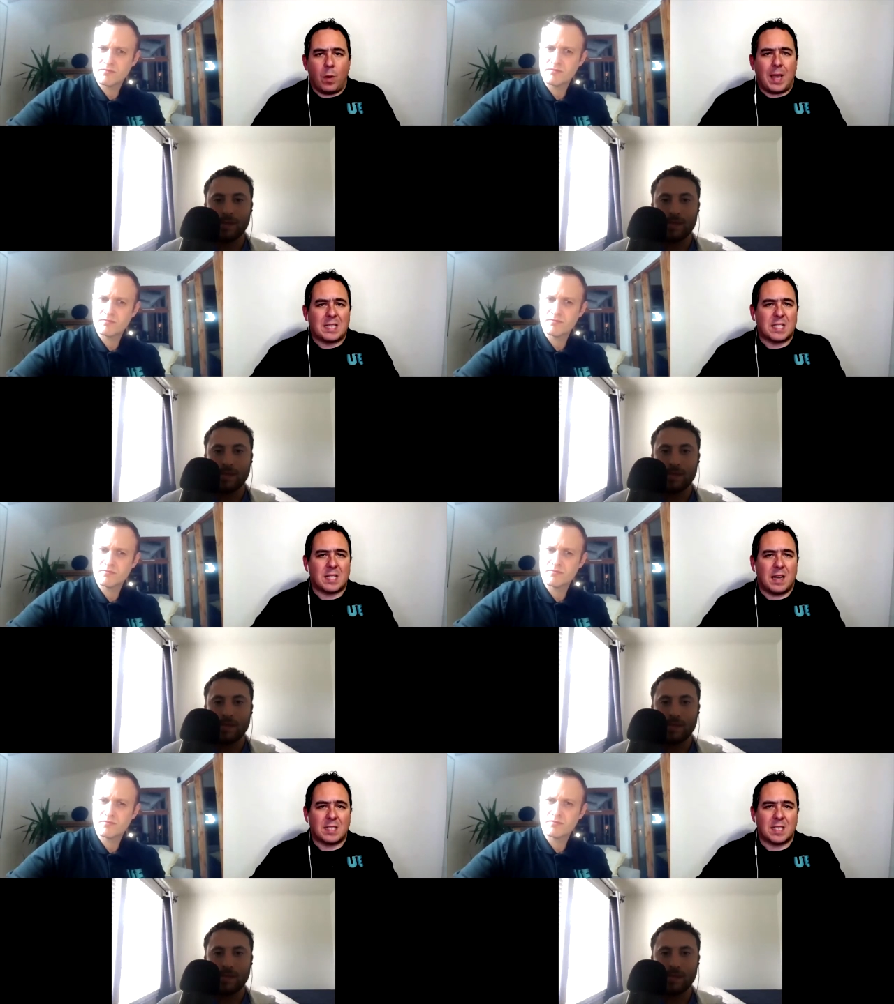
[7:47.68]
Speaker 1: as a,
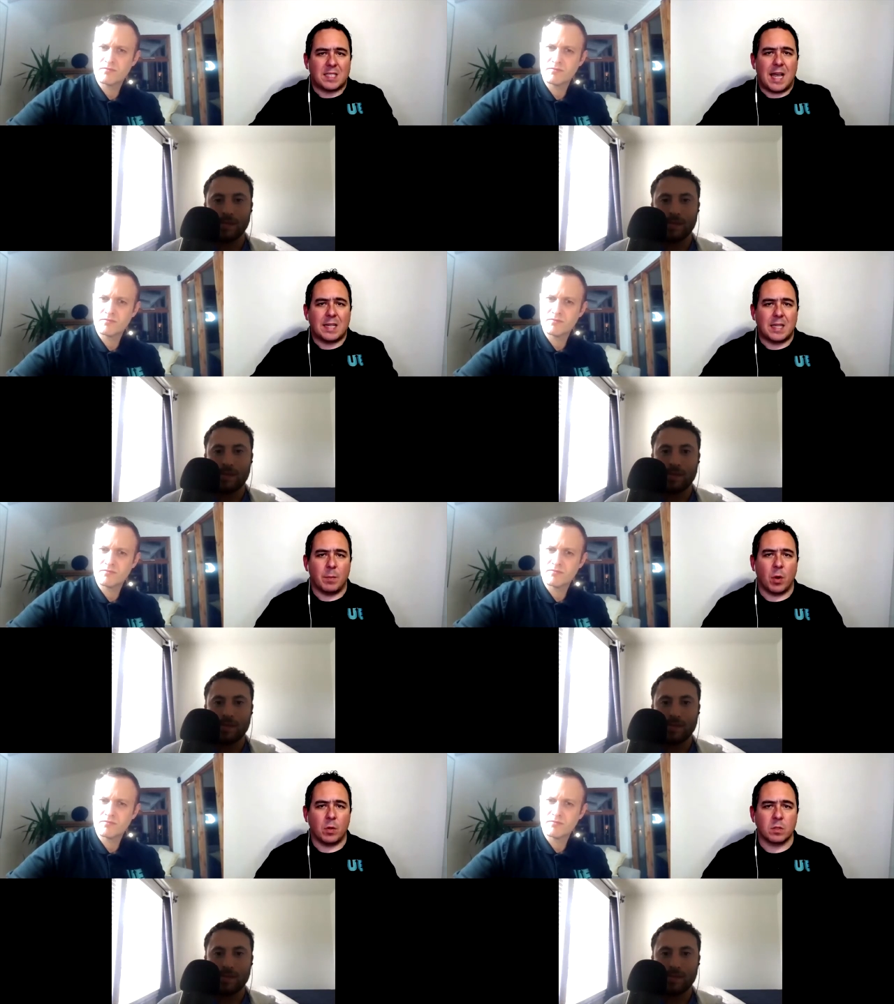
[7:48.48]
as a starting
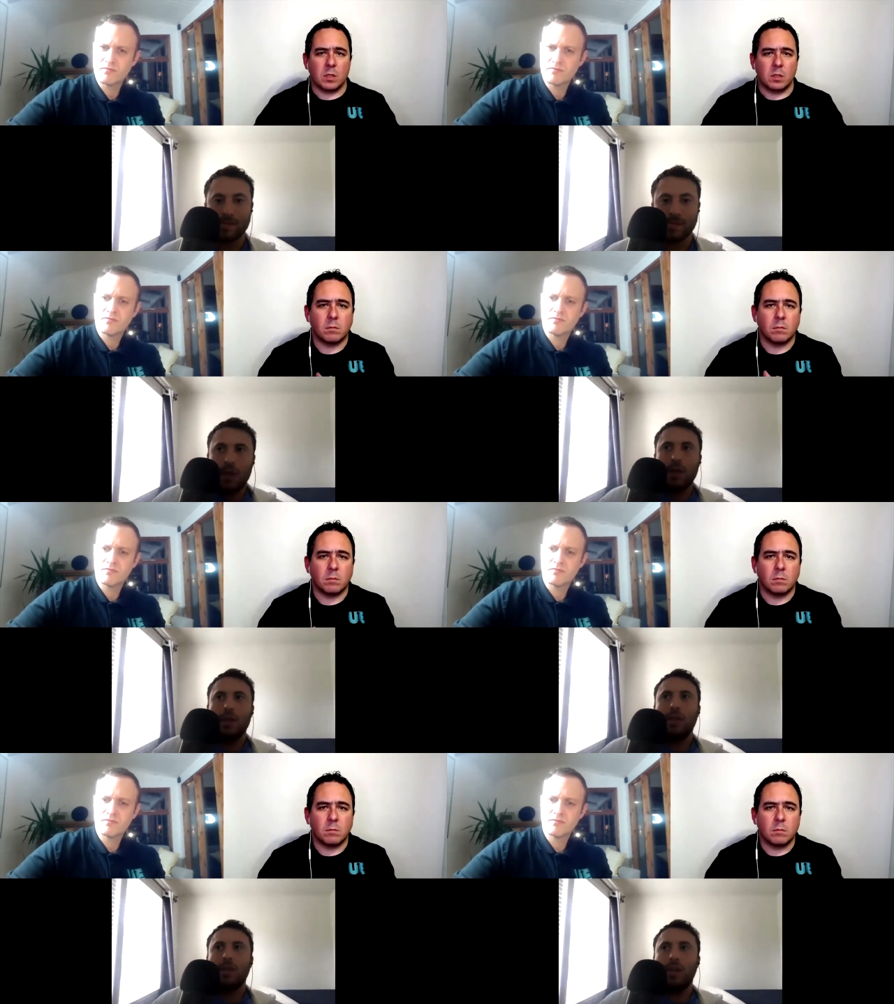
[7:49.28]
point
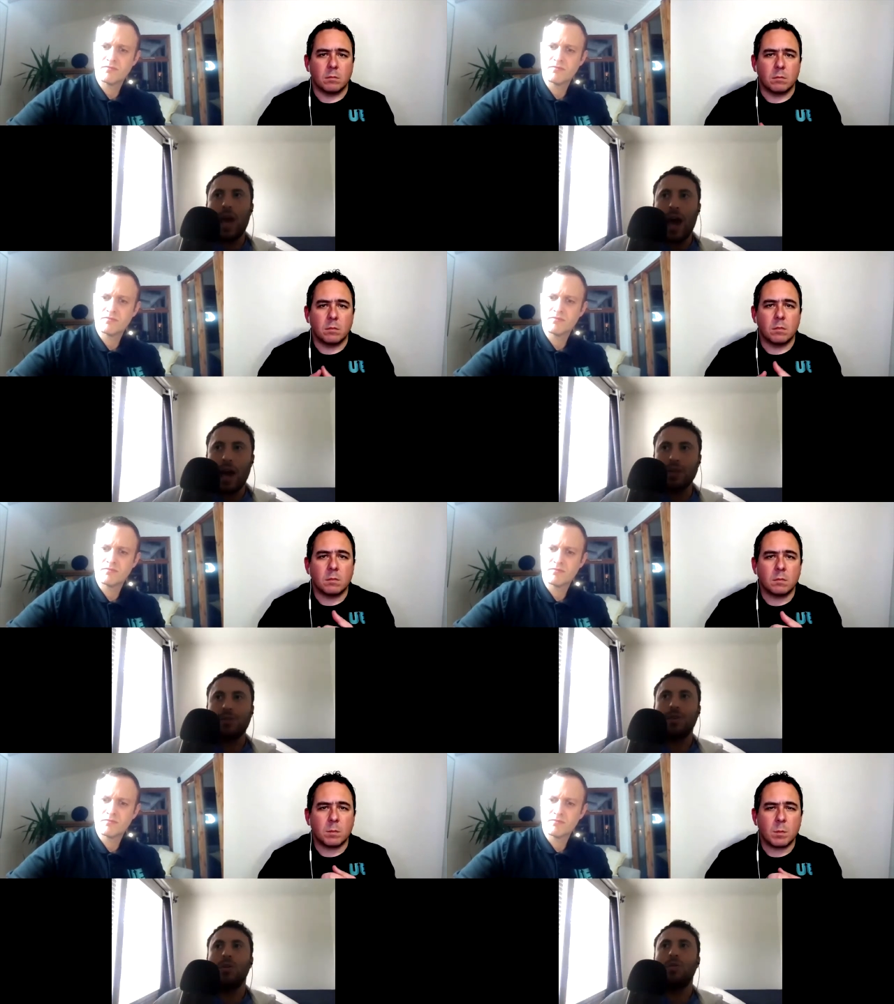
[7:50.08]
Speaker 2: yeah
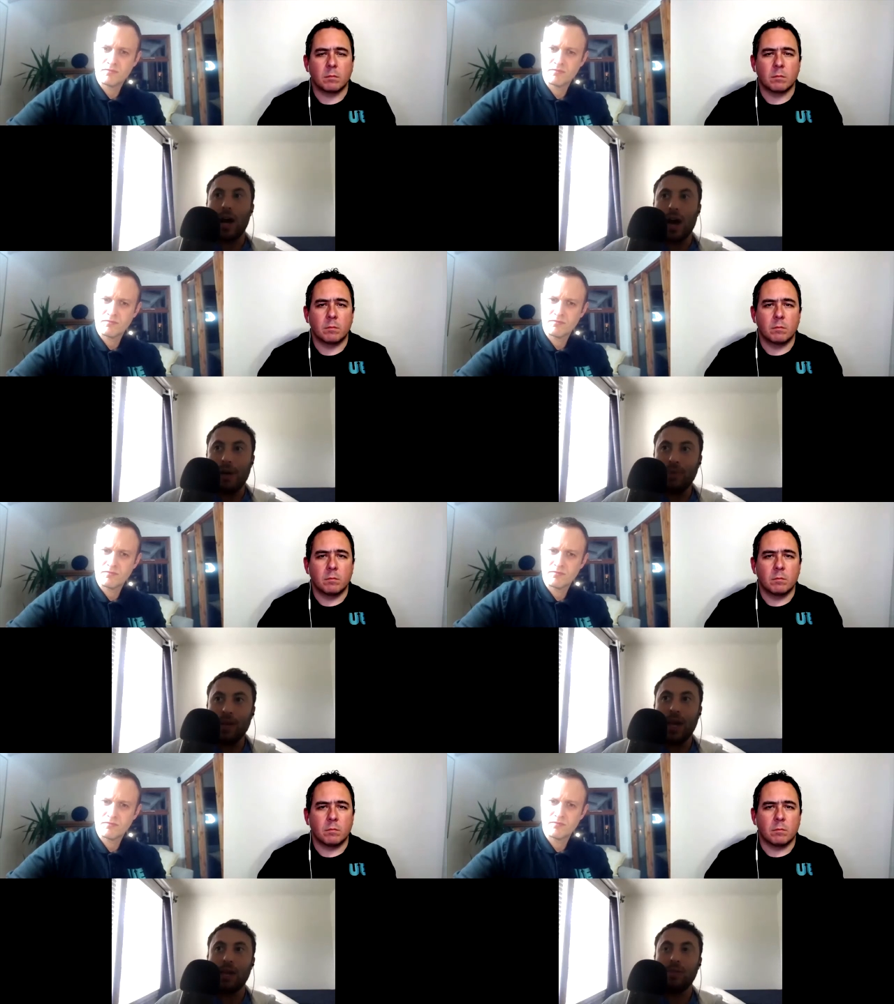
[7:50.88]
so i've been
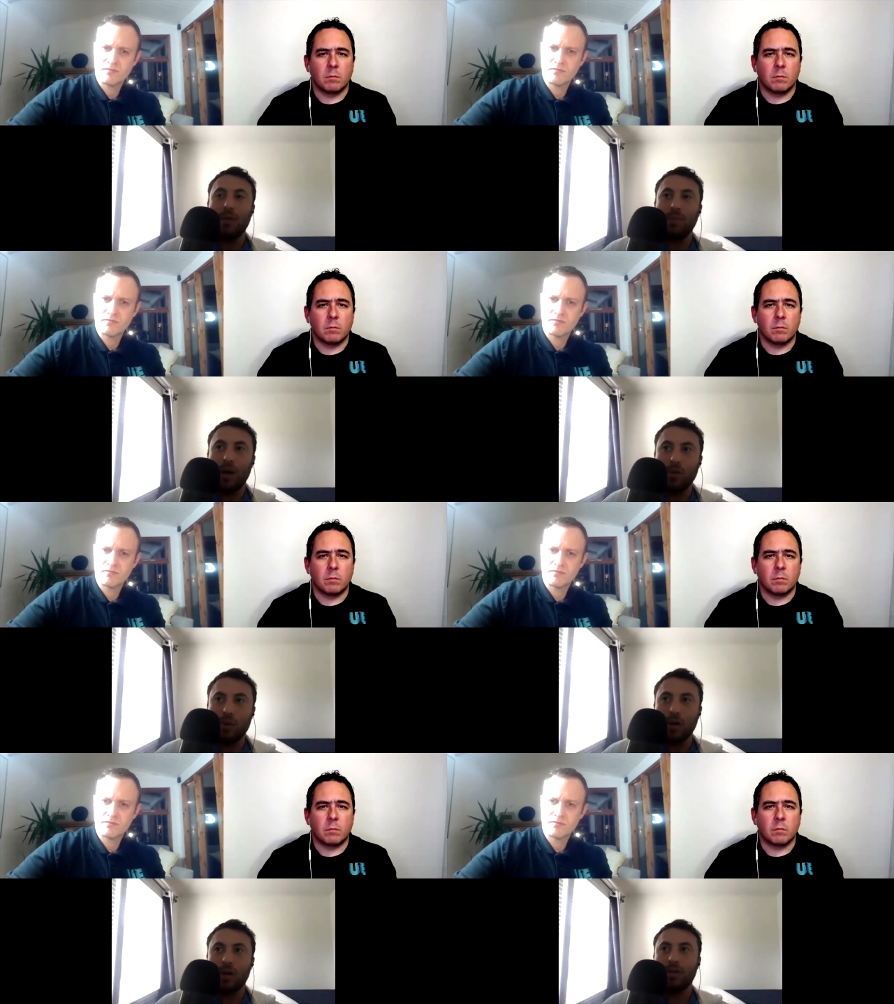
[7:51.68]
getting my blood
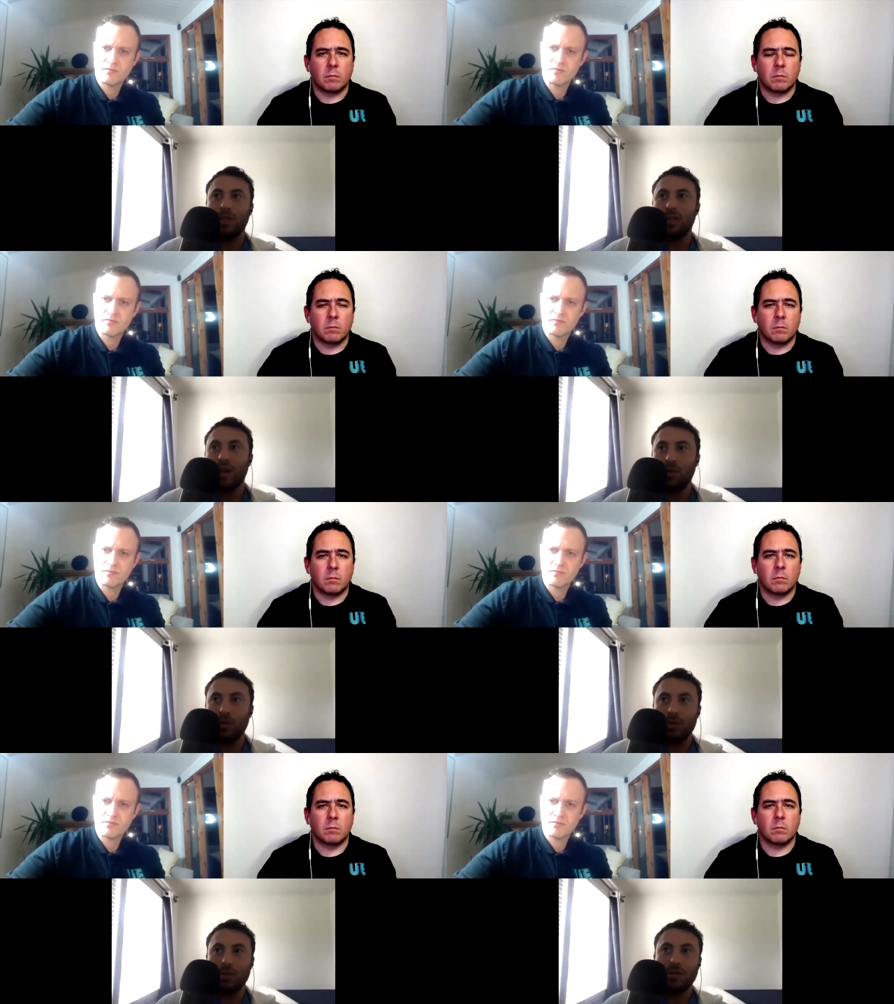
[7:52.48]
work since i
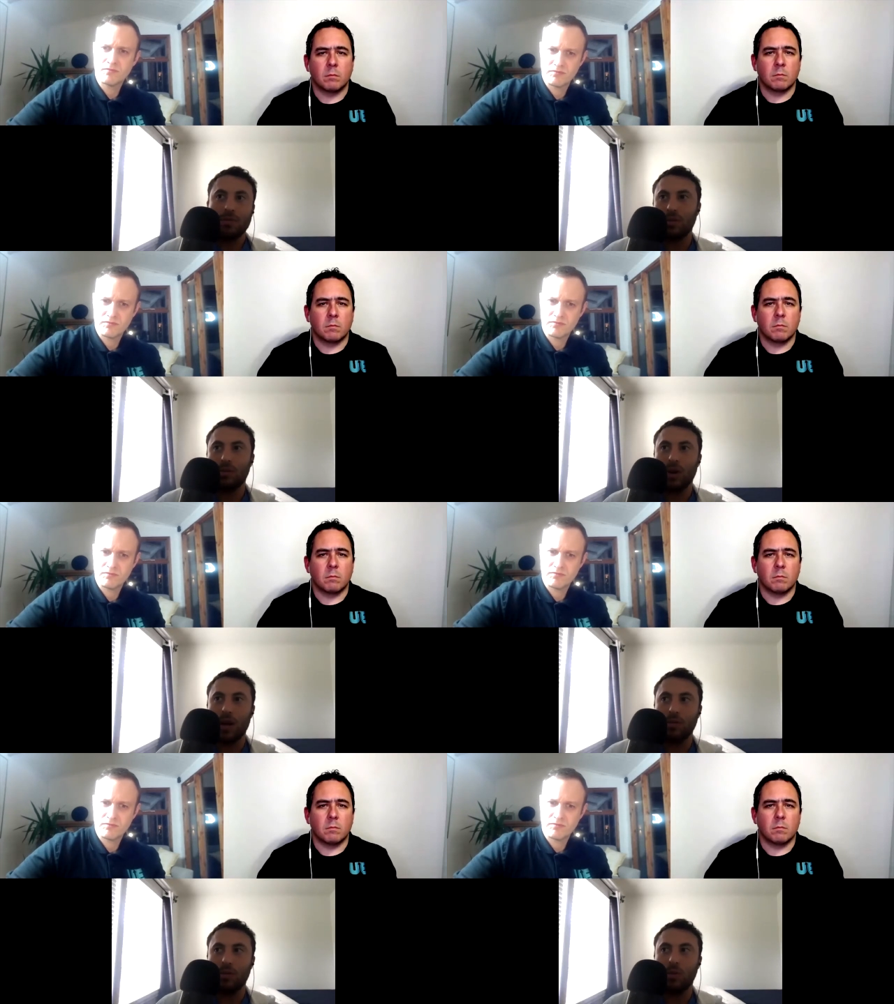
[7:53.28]
was
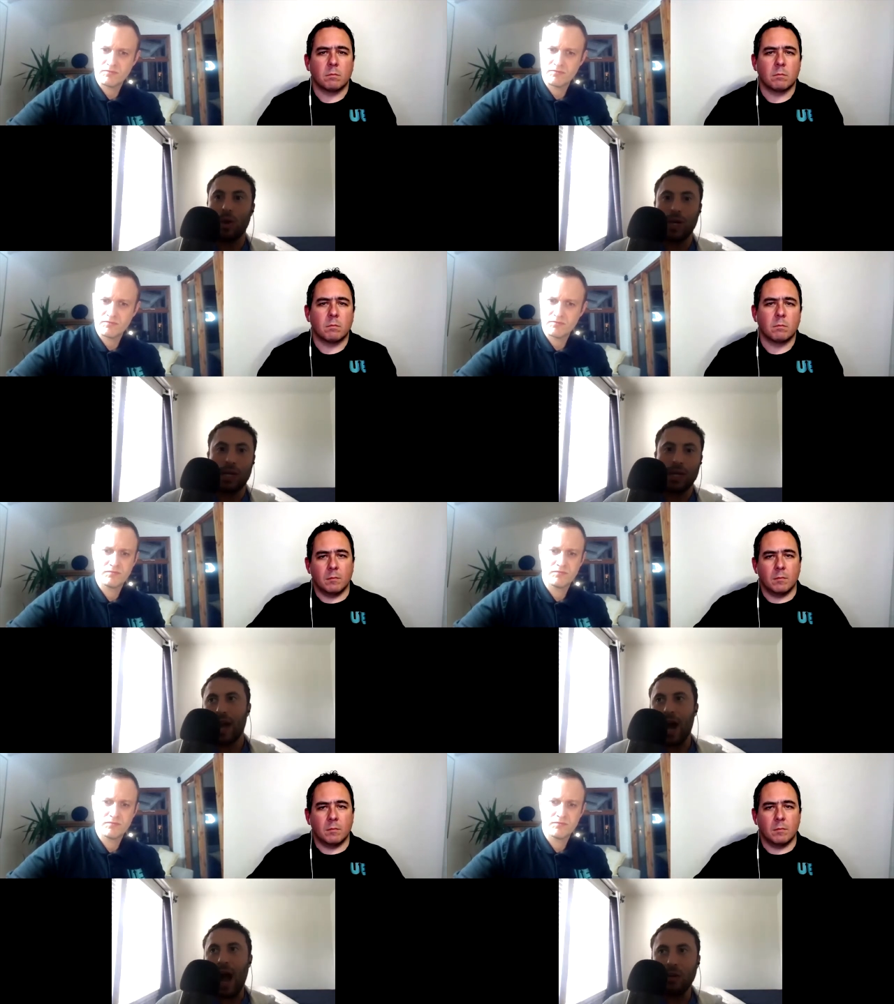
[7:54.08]
around 20
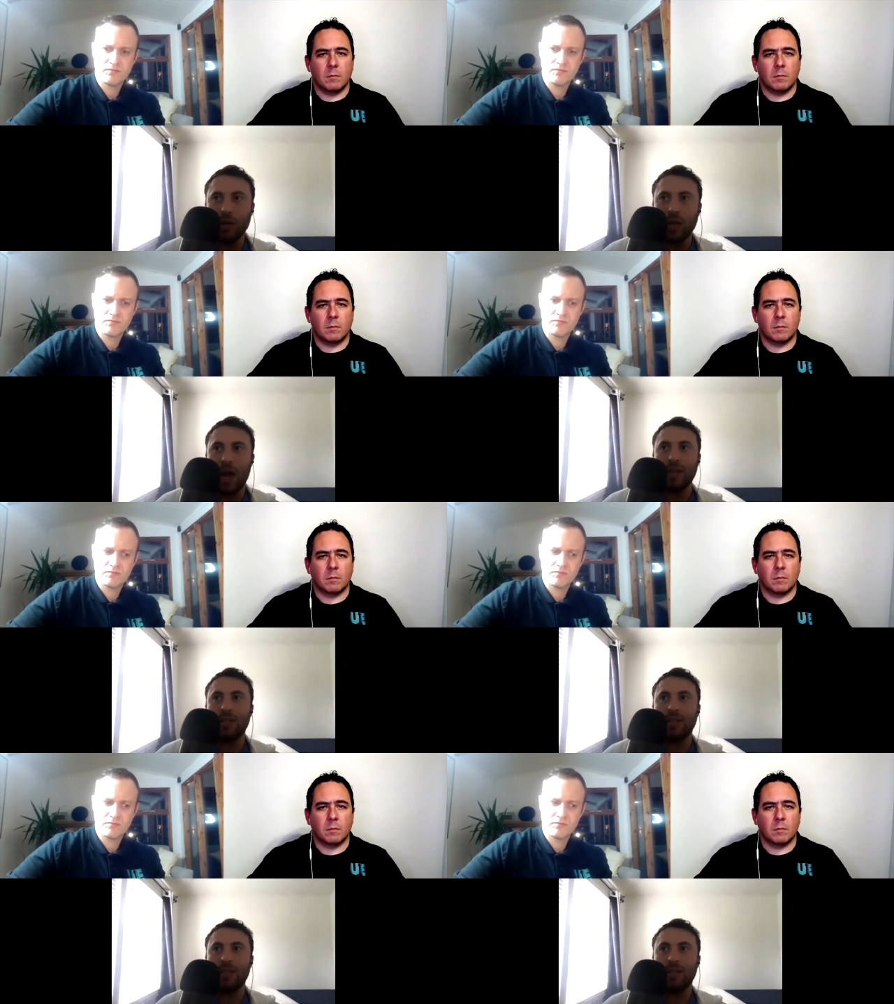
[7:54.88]
i realized the